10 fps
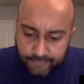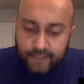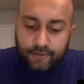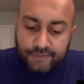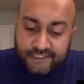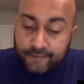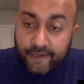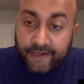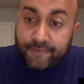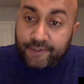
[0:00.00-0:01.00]
just a
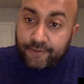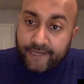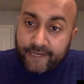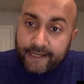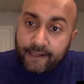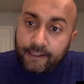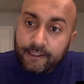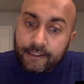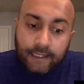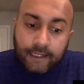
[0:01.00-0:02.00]
great book to read.
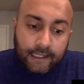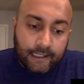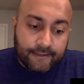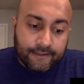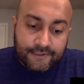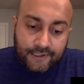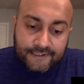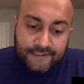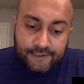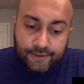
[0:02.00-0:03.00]
There's
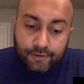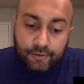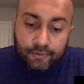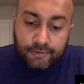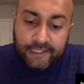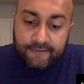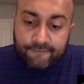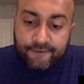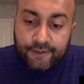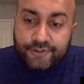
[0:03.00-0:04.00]
also,
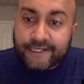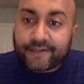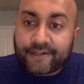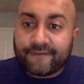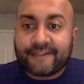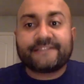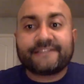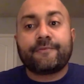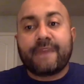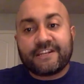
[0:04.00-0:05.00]
if you're trying to convince
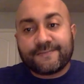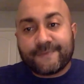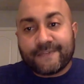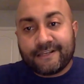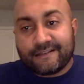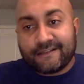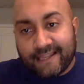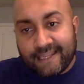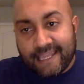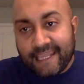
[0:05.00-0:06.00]
your management,
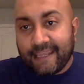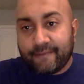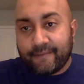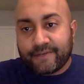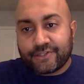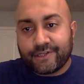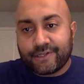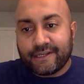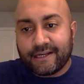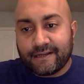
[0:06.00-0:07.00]
like, hey, we should
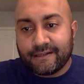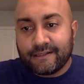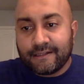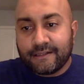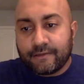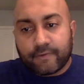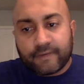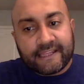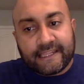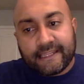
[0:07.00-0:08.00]

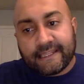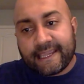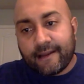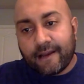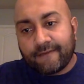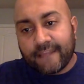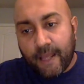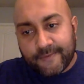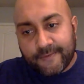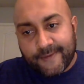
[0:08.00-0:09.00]
really get off the
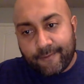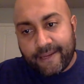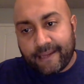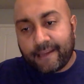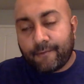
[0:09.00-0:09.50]
ops bandwagon